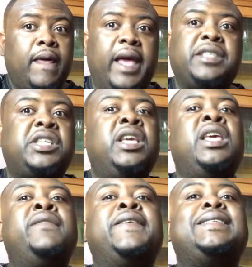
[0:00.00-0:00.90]
And she
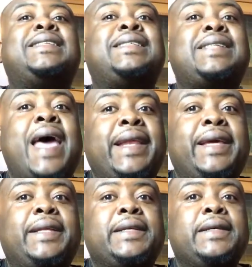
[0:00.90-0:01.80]
even said
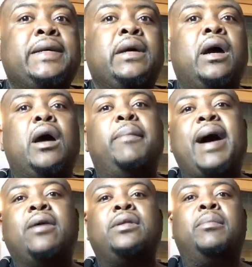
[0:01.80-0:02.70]
it
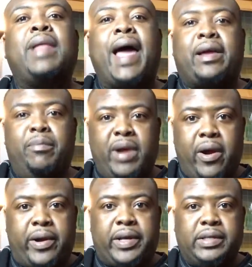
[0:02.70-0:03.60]
about the black
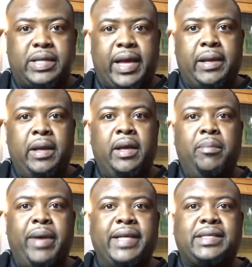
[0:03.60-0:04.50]
Americans. Like,
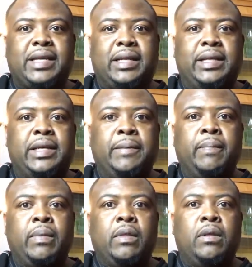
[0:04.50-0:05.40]
basically,
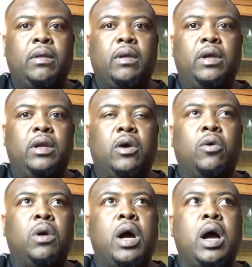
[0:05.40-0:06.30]
you
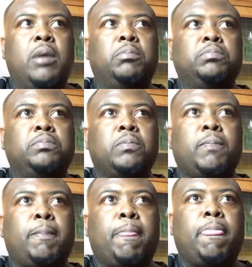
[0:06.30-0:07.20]
know,
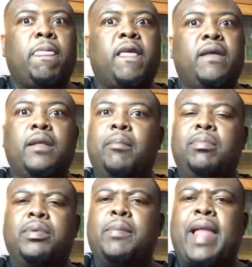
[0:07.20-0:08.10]

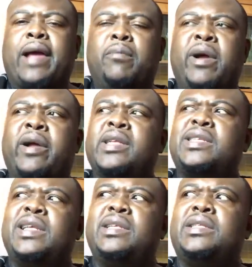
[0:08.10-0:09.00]
the black
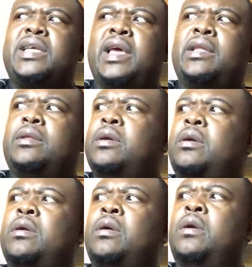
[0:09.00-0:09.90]
Americans need to take
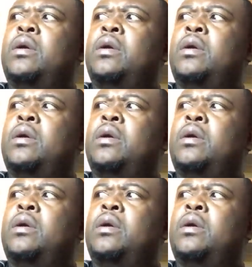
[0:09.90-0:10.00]
their